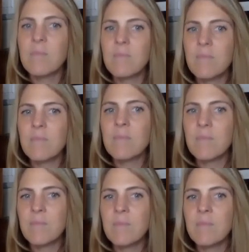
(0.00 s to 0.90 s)

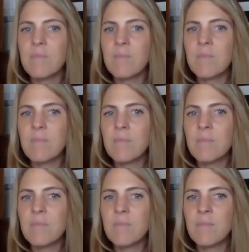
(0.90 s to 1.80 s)

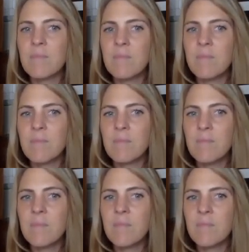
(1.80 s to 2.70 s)

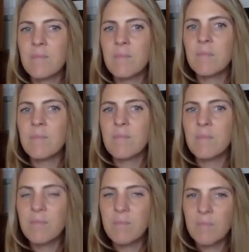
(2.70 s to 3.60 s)

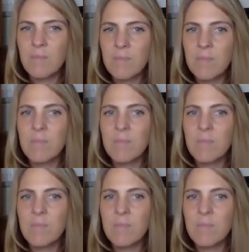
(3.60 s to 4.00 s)
The person shown says nothing.